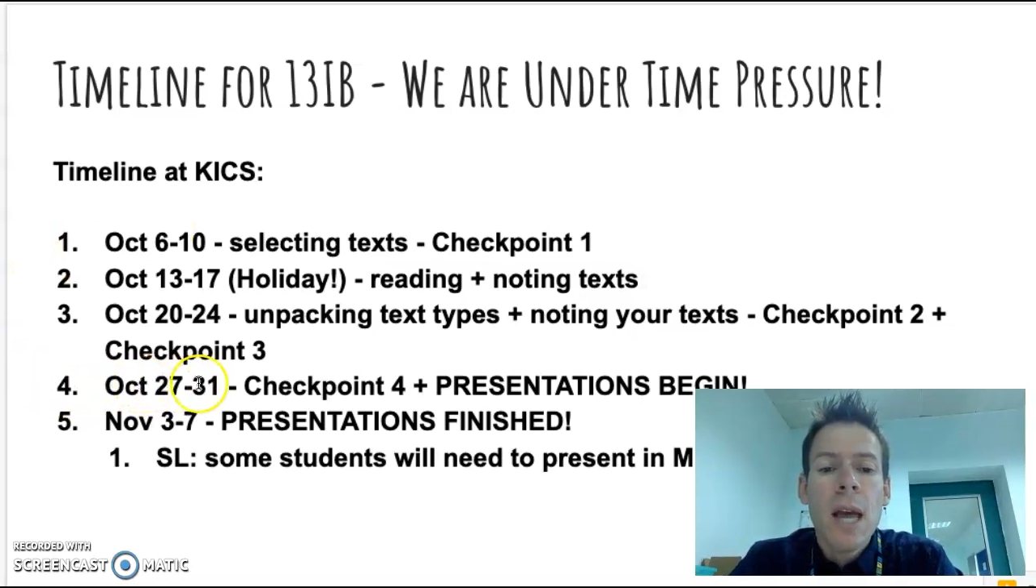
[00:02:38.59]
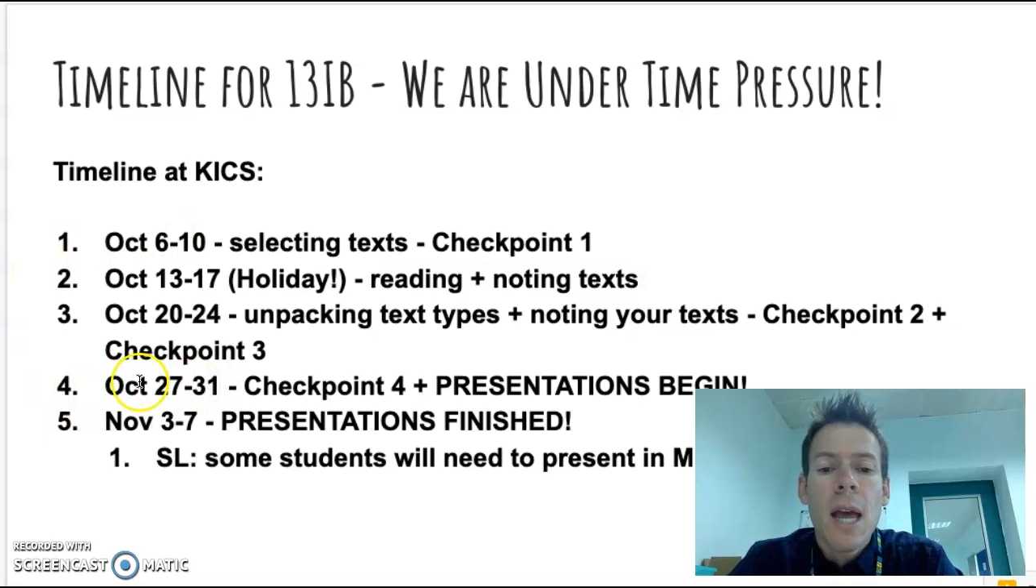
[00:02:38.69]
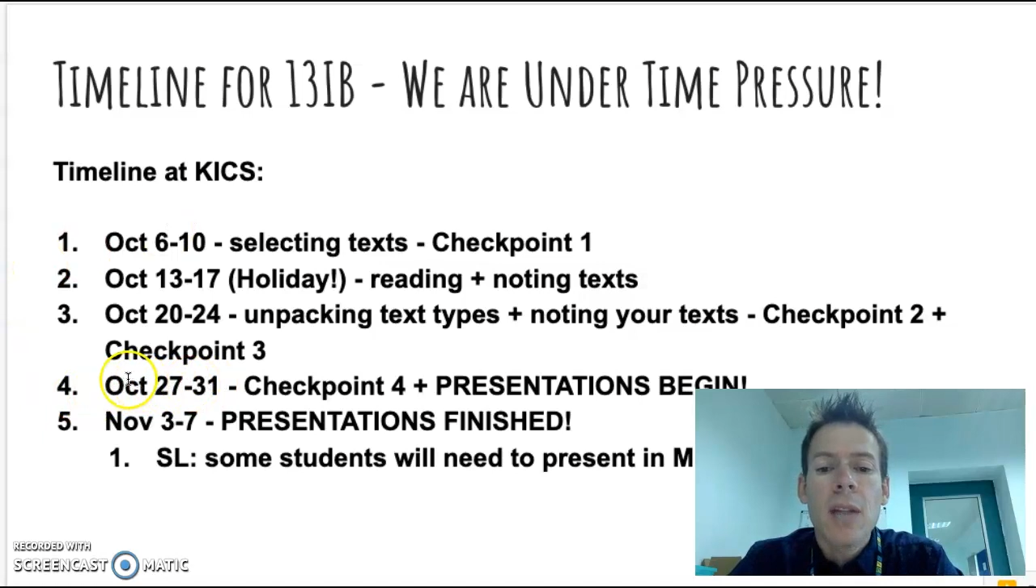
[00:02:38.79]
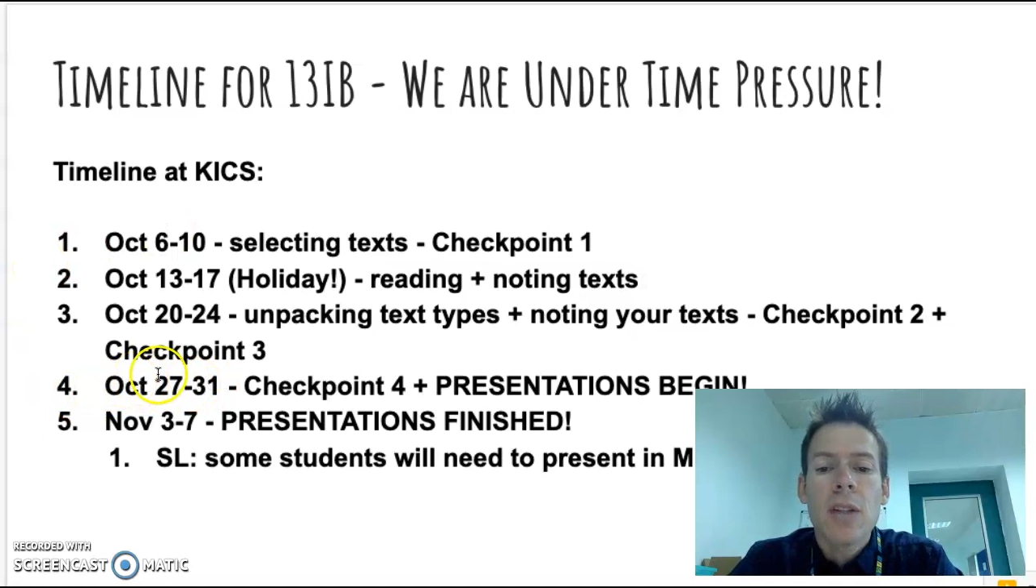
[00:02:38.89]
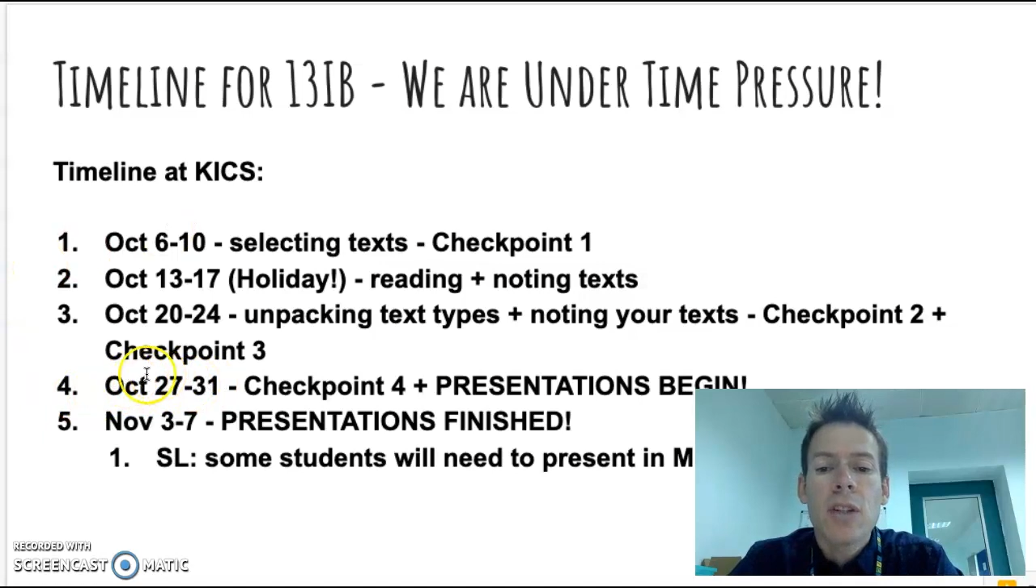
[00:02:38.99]

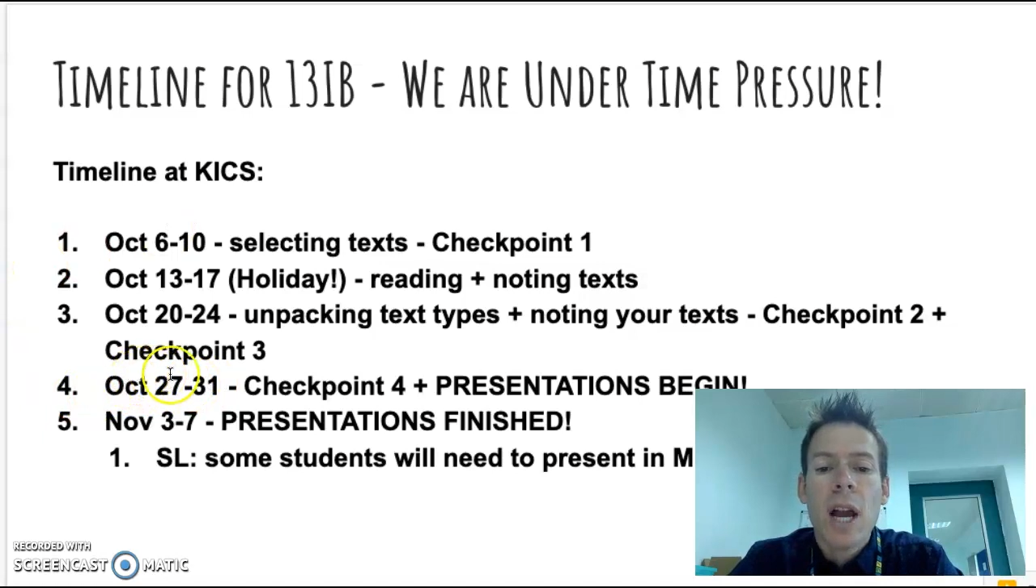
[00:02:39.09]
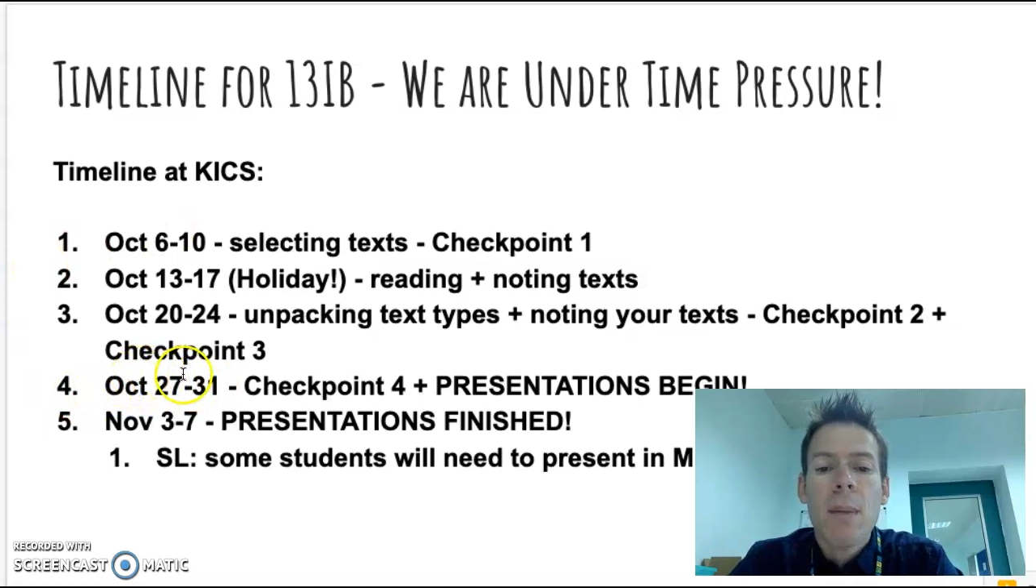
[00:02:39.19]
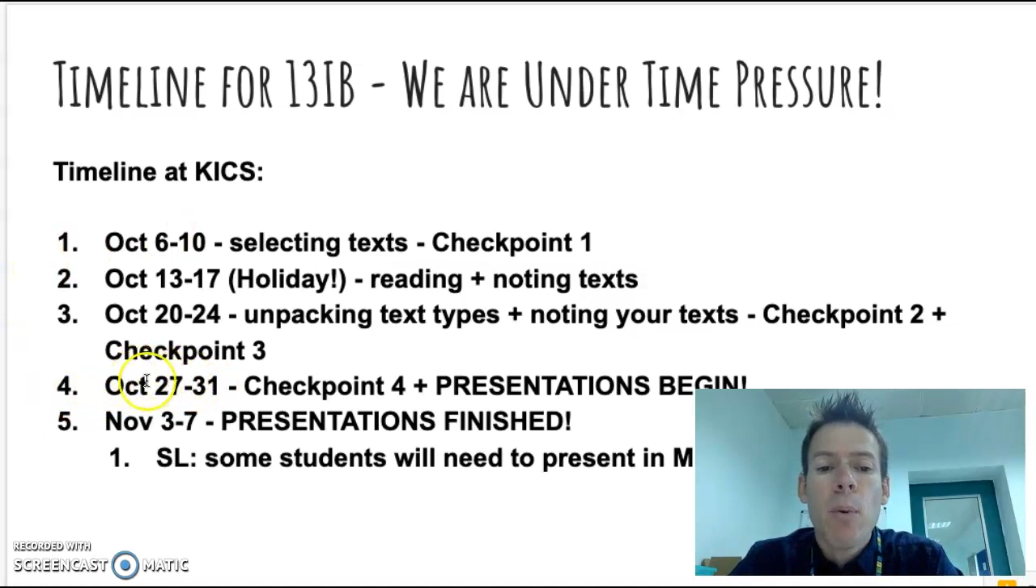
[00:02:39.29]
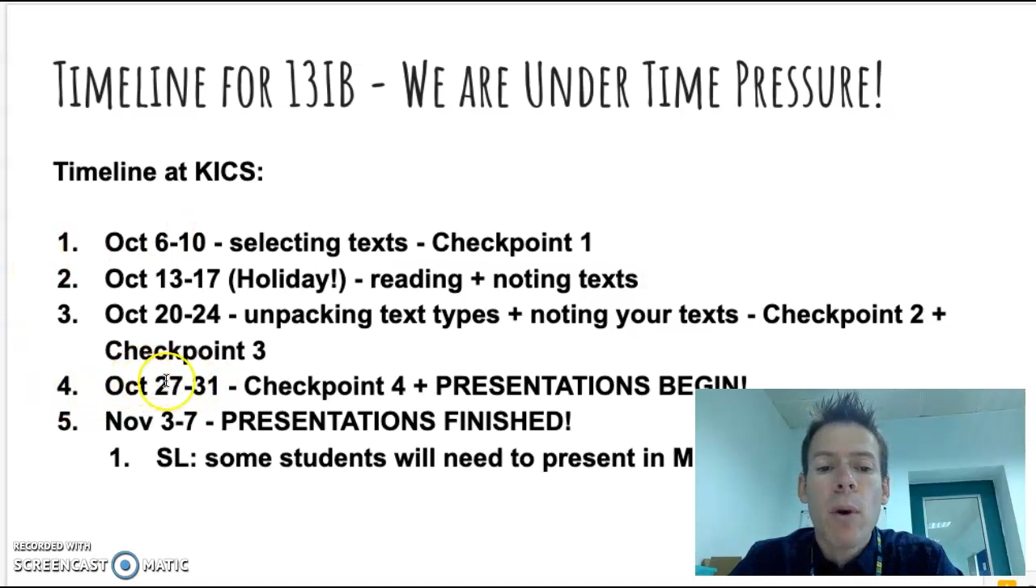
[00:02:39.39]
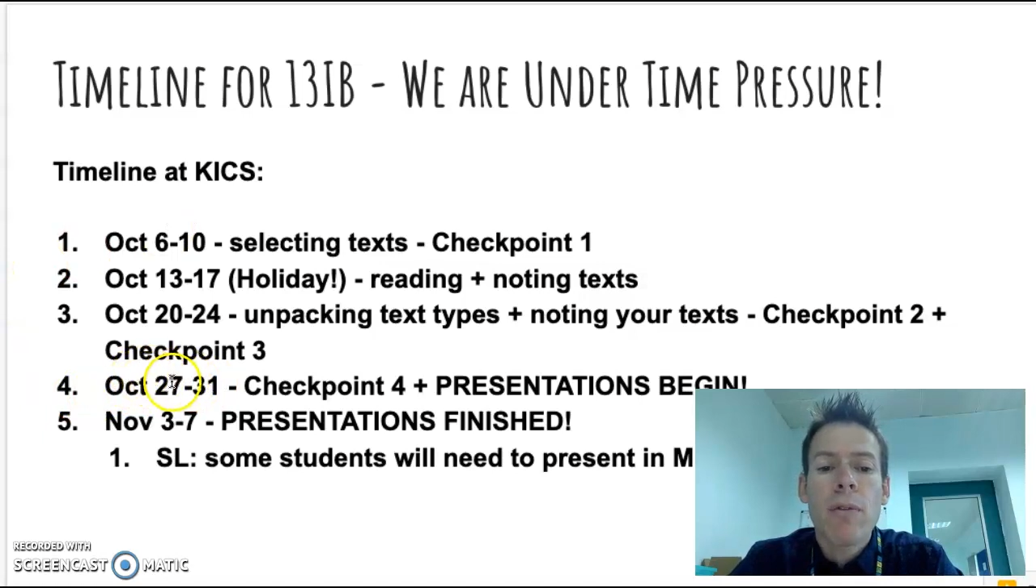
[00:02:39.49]
is
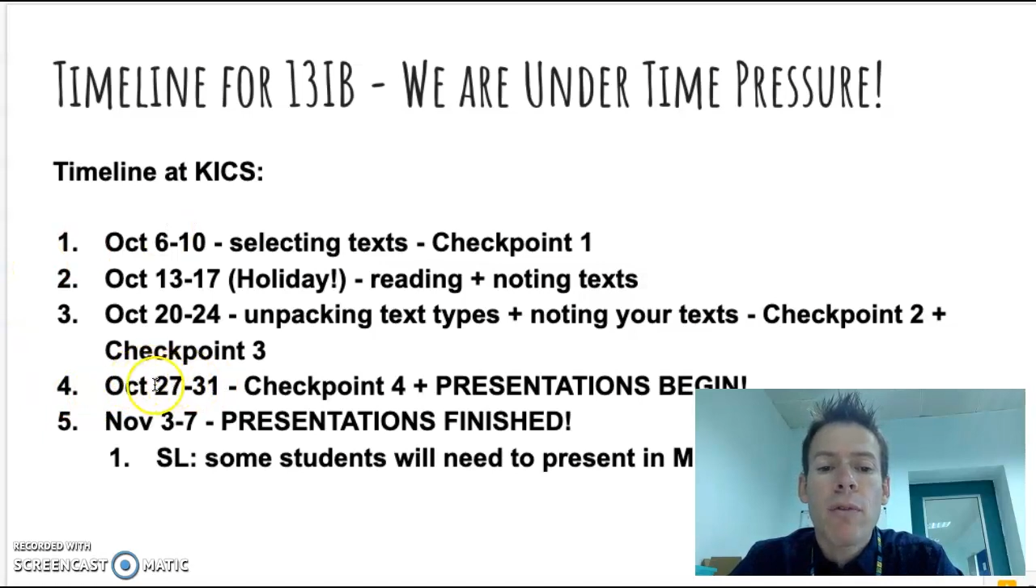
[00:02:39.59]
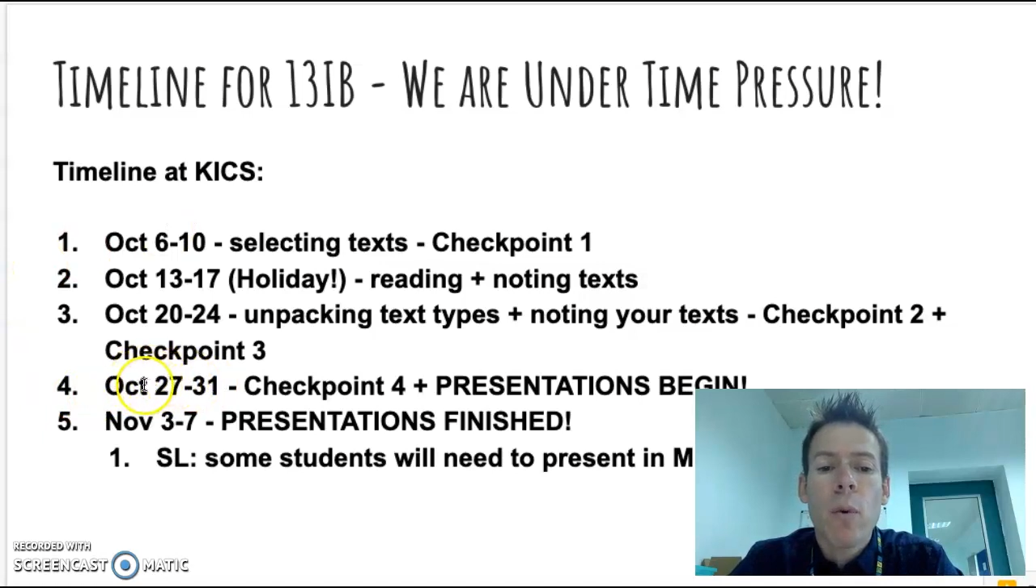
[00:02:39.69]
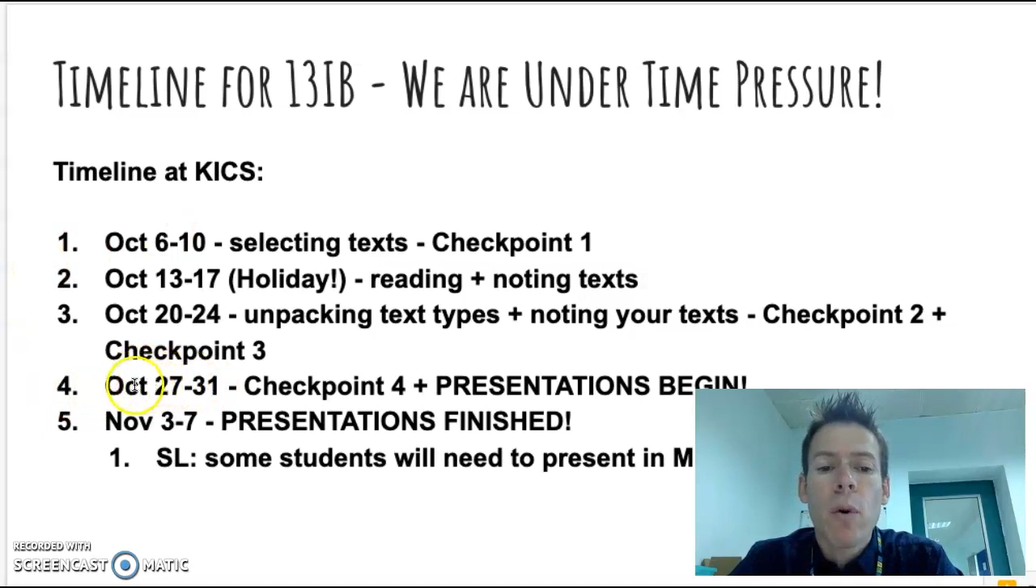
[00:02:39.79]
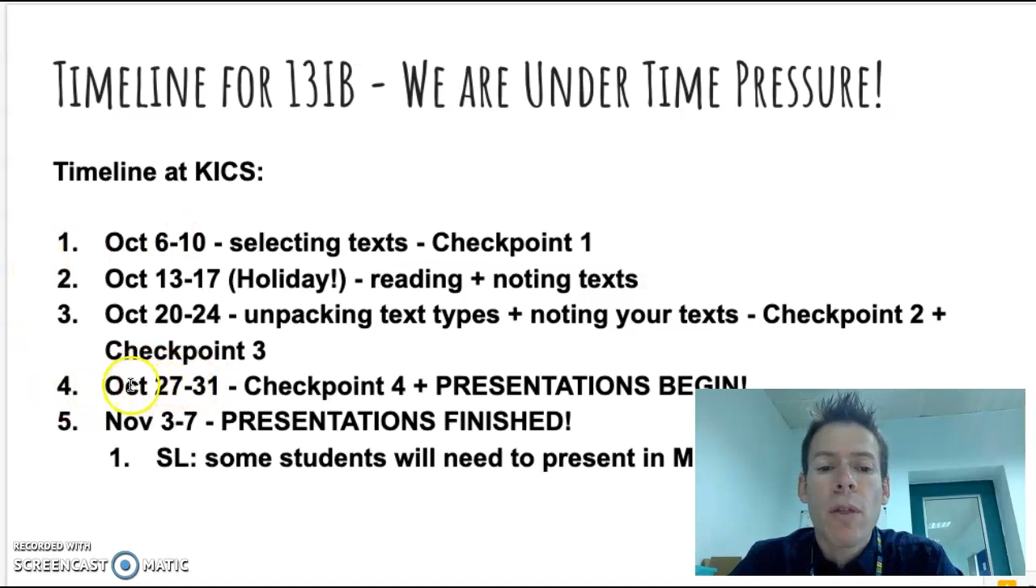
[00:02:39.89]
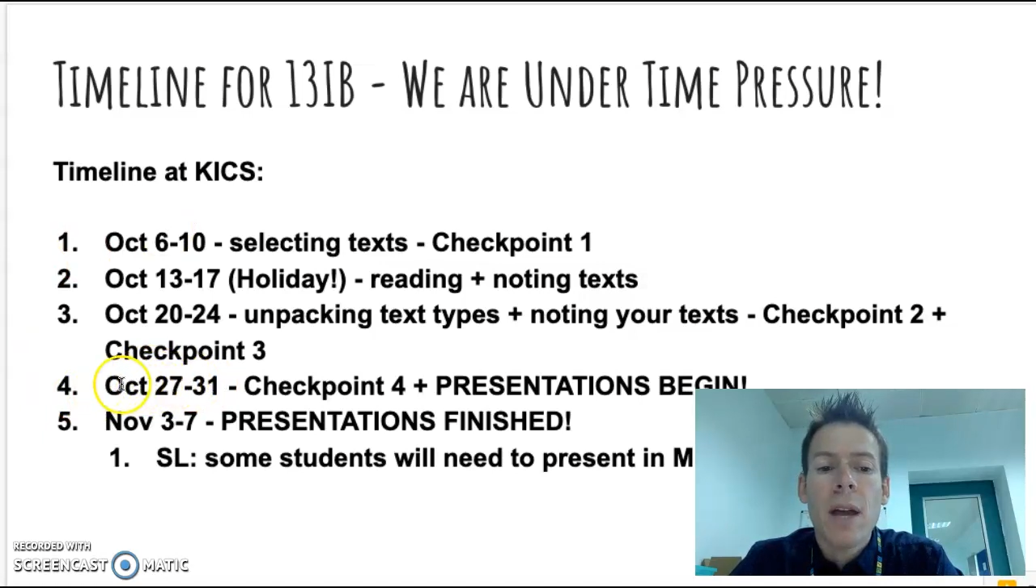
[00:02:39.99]
checkpoint 4.